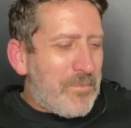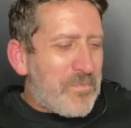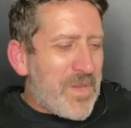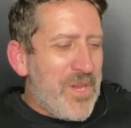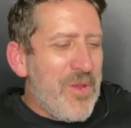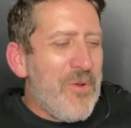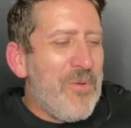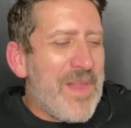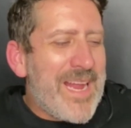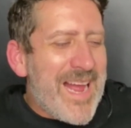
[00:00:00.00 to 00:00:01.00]
you
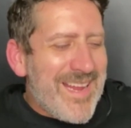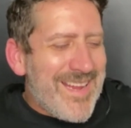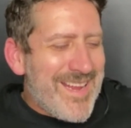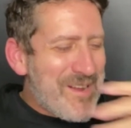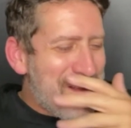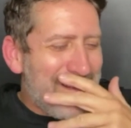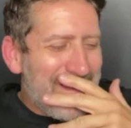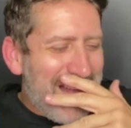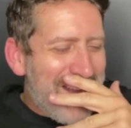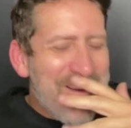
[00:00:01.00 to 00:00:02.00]
like, I
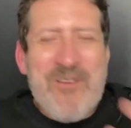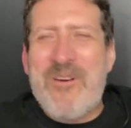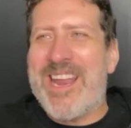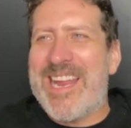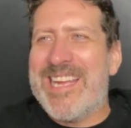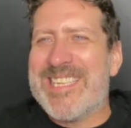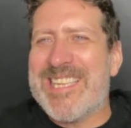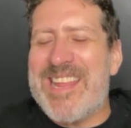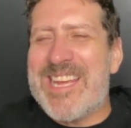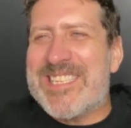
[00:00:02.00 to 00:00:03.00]
don't know what it is.
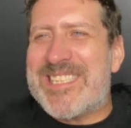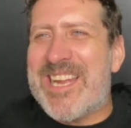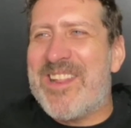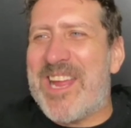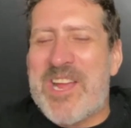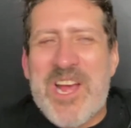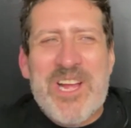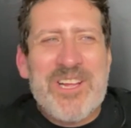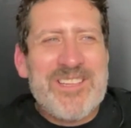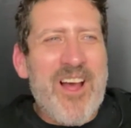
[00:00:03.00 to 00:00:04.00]
I think it's like
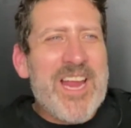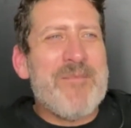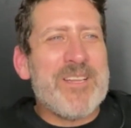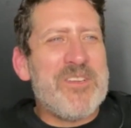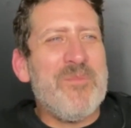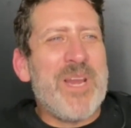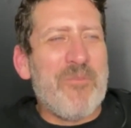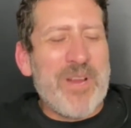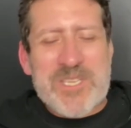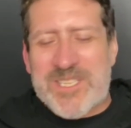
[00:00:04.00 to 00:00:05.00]
talking about too many
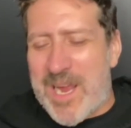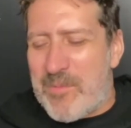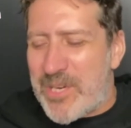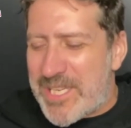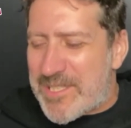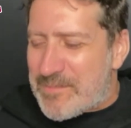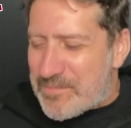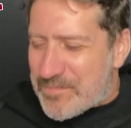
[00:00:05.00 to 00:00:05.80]
rich celebrities.